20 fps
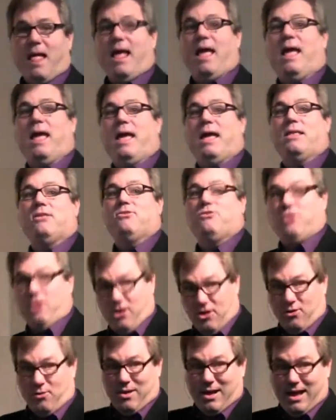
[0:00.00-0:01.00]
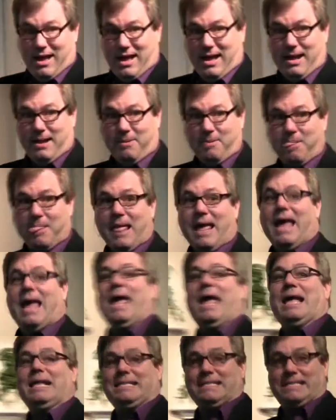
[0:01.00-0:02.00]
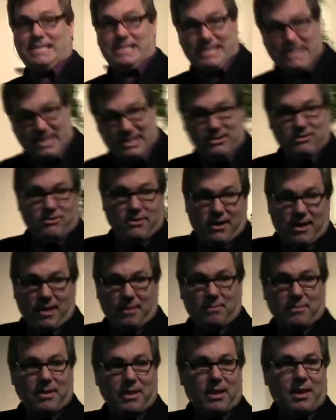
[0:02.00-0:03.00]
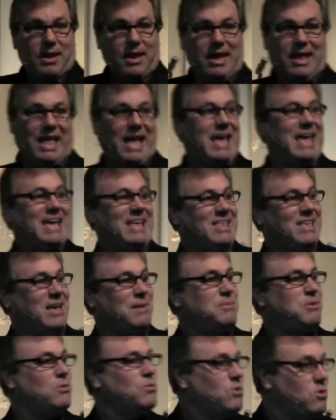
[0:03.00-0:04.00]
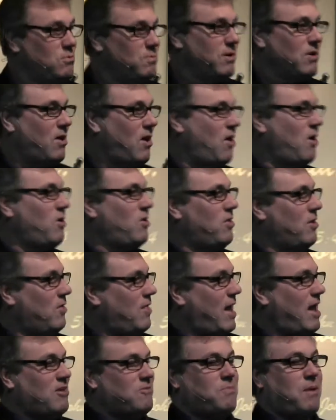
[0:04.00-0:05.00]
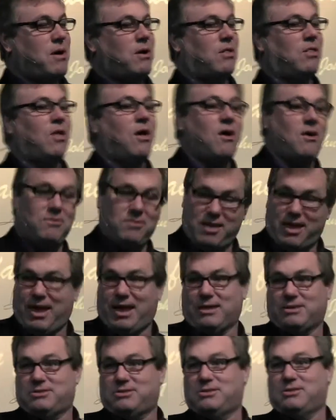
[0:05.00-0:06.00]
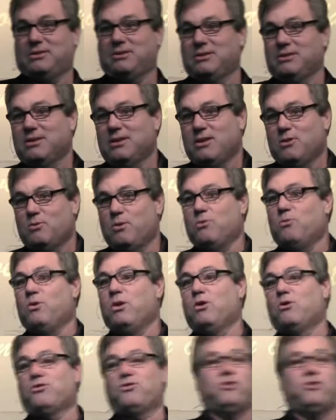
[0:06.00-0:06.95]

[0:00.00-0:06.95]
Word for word: and Cheerwine and Sundrop and A&W root beer all in the glass bottle long necks with real